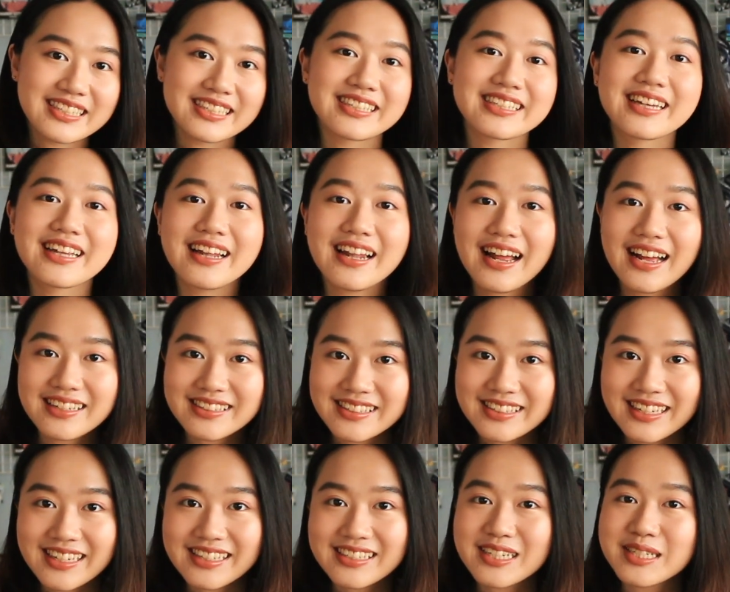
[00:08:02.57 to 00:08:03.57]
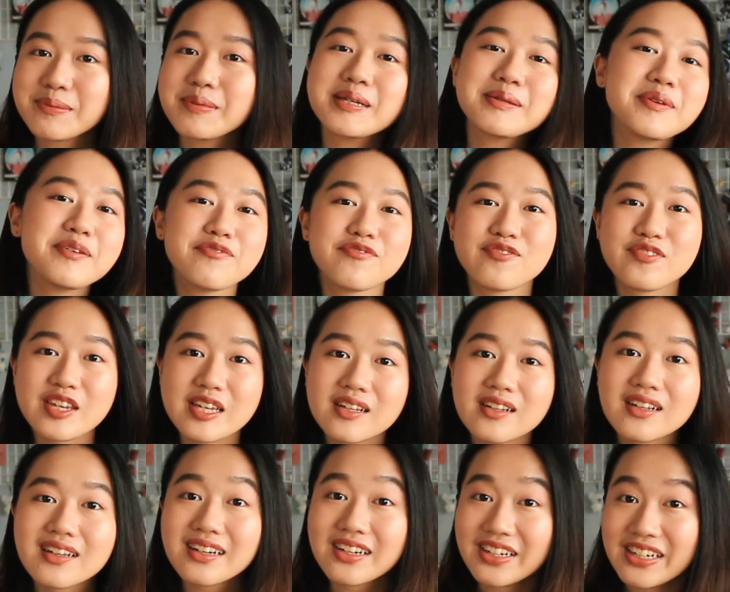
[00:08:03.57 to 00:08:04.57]
is classic, just makes me
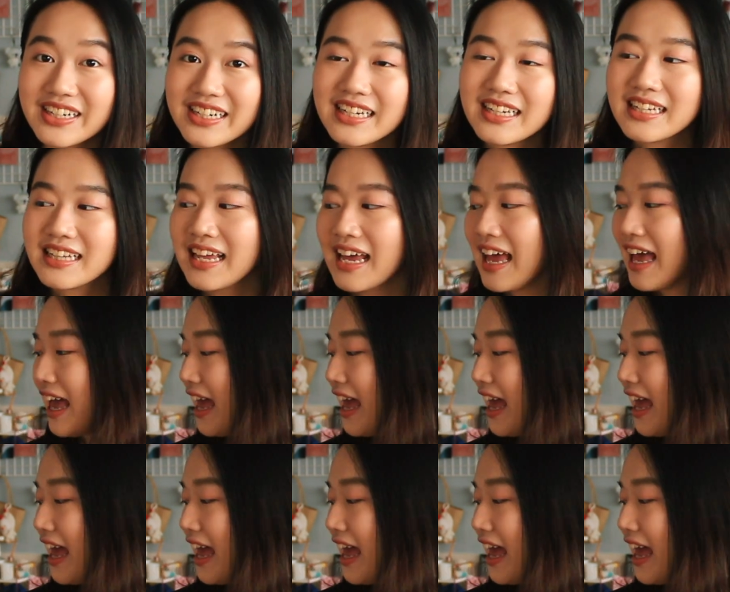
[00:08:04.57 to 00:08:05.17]
feel good.